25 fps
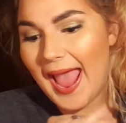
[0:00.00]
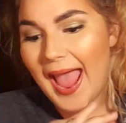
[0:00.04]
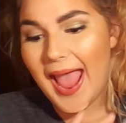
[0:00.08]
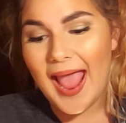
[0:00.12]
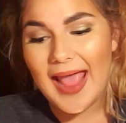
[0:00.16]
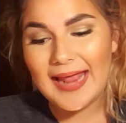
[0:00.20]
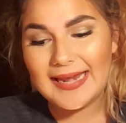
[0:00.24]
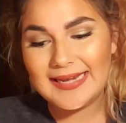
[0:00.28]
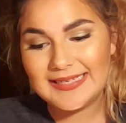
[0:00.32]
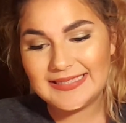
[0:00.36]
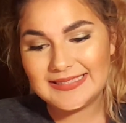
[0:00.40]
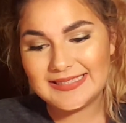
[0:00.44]

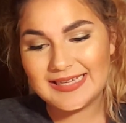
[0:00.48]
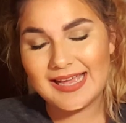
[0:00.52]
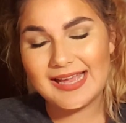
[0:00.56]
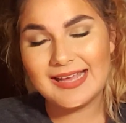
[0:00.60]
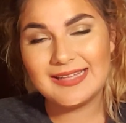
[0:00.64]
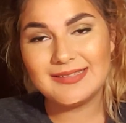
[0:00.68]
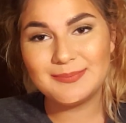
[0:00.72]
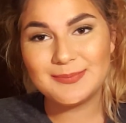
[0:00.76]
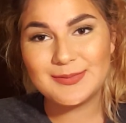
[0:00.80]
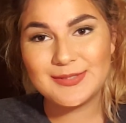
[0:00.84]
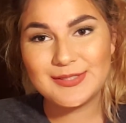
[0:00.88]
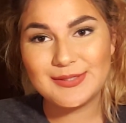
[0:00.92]

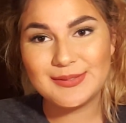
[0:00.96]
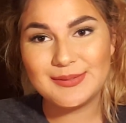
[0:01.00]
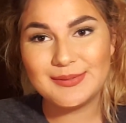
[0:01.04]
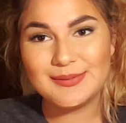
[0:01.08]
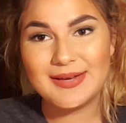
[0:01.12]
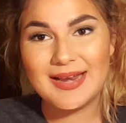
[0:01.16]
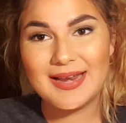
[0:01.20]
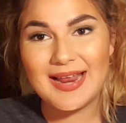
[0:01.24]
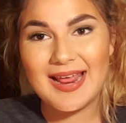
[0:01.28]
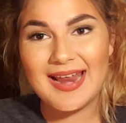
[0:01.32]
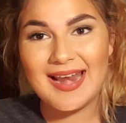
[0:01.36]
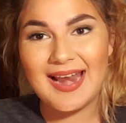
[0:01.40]
anytime
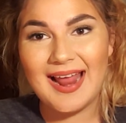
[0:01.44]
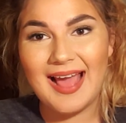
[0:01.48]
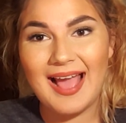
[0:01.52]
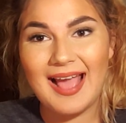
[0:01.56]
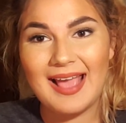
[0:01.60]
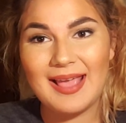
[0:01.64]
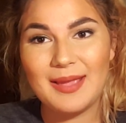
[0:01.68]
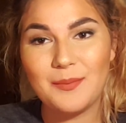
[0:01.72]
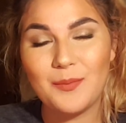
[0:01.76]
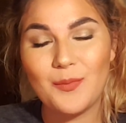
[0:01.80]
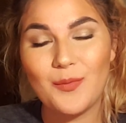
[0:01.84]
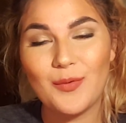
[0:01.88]
soon, and I
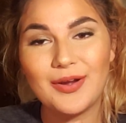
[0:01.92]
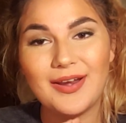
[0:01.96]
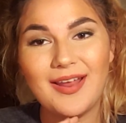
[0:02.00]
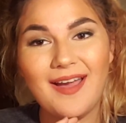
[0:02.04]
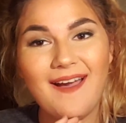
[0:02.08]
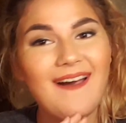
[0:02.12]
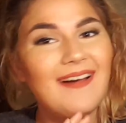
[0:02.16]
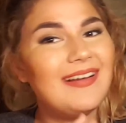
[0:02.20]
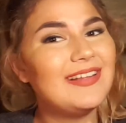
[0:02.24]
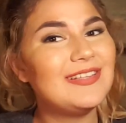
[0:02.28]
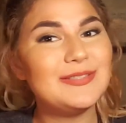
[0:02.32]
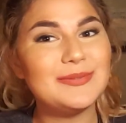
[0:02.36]
am
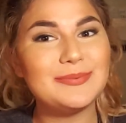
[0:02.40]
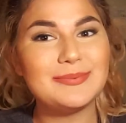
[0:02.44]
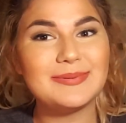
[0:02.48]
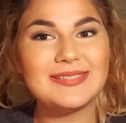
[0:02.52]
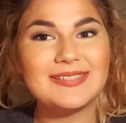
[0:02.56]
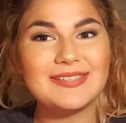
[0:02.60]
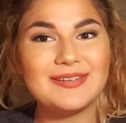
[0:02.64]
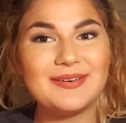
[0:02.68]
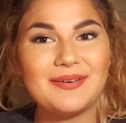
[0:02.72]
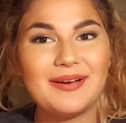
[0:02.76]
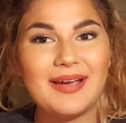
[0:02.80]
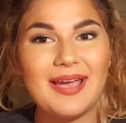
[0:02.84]

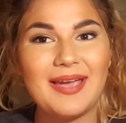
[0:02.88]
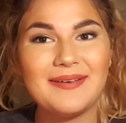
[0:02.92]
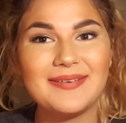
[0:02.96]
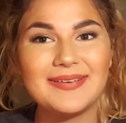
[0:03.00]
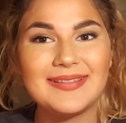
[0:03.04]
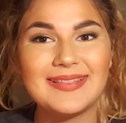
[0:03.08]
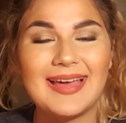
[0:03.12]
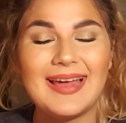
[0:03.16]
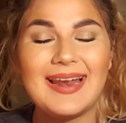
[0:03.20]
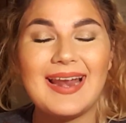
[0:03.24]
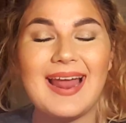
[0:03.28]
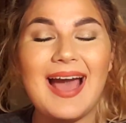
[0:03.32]
100% okay with
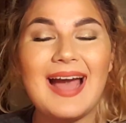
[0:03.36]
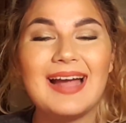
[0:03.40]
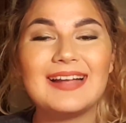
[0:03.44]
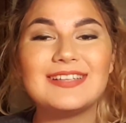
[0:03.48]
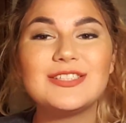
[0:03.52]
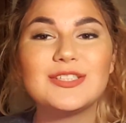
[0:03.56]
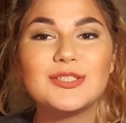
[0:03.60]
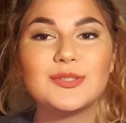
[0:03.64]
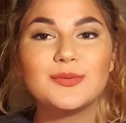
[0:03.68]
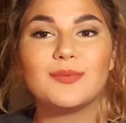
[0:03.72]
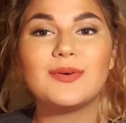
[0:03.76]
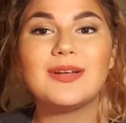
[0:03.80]
that. I
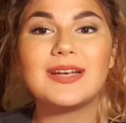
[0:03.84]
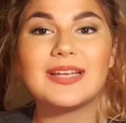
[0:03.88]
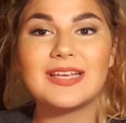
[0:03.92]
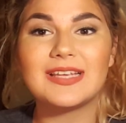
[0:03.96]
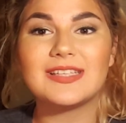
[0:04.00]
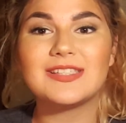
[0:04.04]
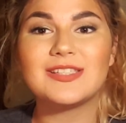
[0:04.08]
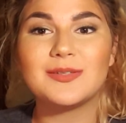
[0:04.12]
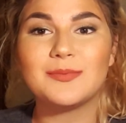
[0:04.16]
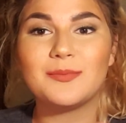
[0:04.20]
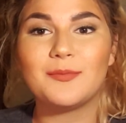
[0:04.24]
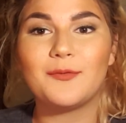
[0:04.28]
just want to
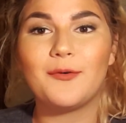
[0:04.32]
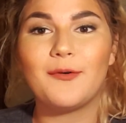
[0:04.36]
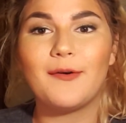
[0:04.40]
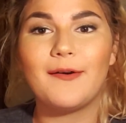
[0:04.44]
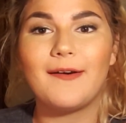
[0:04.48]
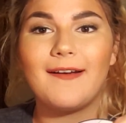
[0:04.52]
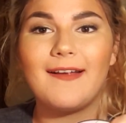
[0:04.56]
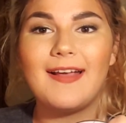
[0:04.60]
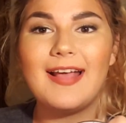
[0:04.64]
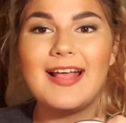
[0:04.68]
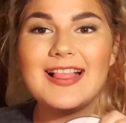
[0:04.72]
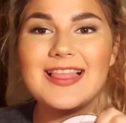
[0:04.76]
get some more
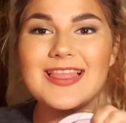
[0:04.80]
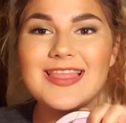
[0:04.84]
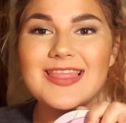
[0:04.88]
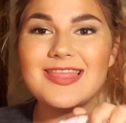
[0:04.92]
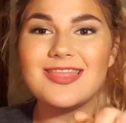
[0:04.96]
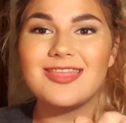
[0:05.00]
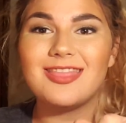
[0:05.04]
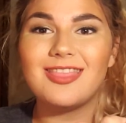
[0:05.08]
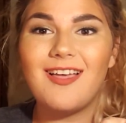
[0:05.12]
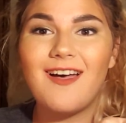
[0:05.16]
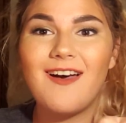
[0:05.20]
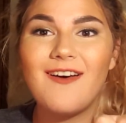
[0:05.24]

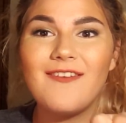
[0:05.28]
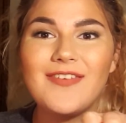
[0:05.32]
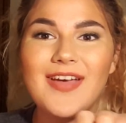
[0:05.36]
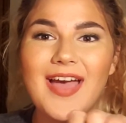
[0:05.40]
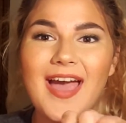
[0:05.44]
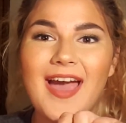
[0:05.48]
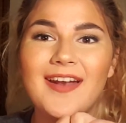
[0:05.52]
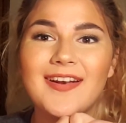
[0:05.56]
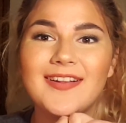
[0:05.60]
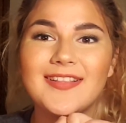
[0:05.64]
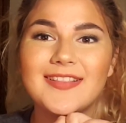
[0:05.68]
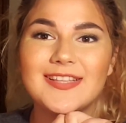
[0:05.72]
love
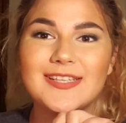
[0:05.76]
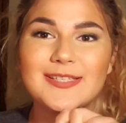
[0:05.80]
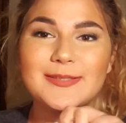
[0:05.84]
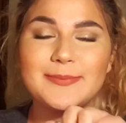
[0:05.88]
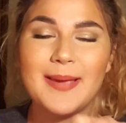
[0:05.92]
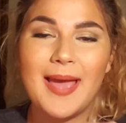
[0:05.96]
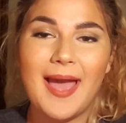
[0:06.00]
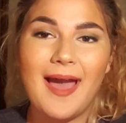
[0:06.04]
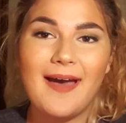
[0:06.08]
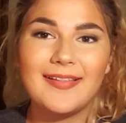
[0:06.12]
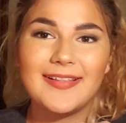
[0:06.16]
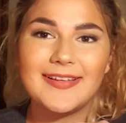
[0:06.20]
out of this
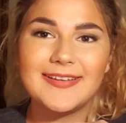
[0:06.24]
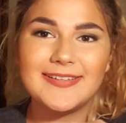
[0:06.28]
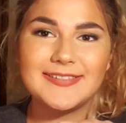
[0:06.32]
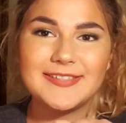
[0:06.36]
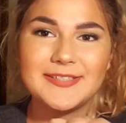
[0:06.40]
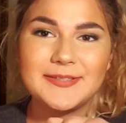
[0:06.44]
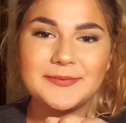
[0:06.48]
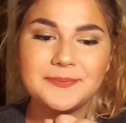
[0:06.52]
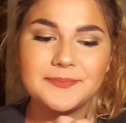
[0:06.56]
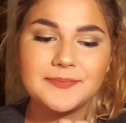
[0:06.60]
palette.